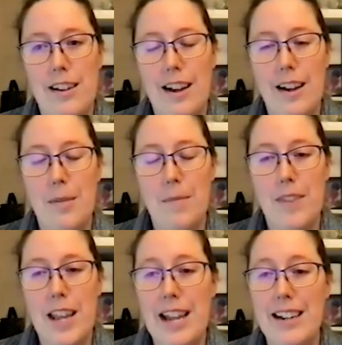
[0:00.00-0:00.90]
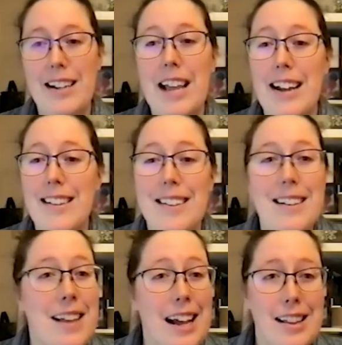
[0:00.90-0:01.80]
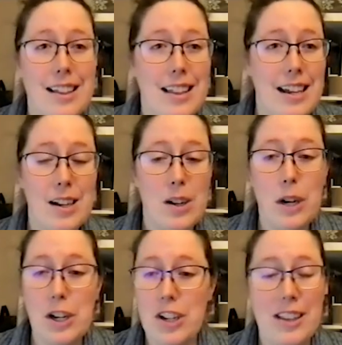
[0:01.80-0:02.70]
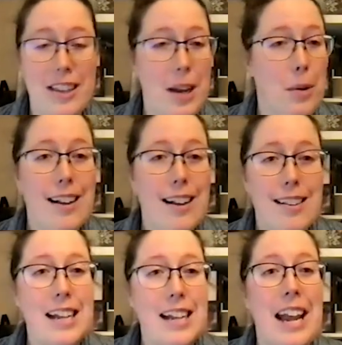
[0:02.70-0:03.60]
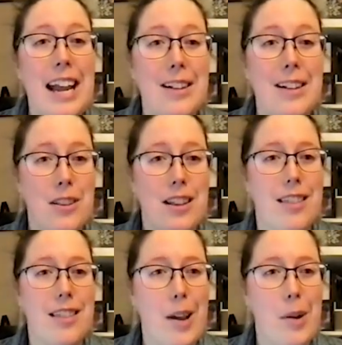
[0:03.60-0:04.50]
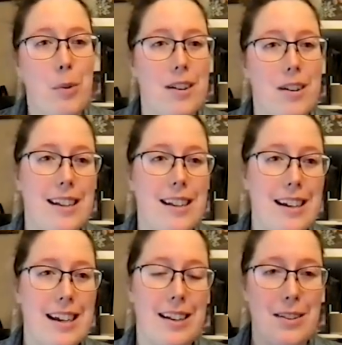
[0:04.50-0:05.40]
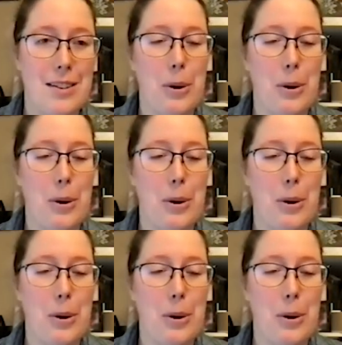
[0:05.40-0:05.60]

Um, and that is exactly the question that they were asking and the answer that they were seeking. So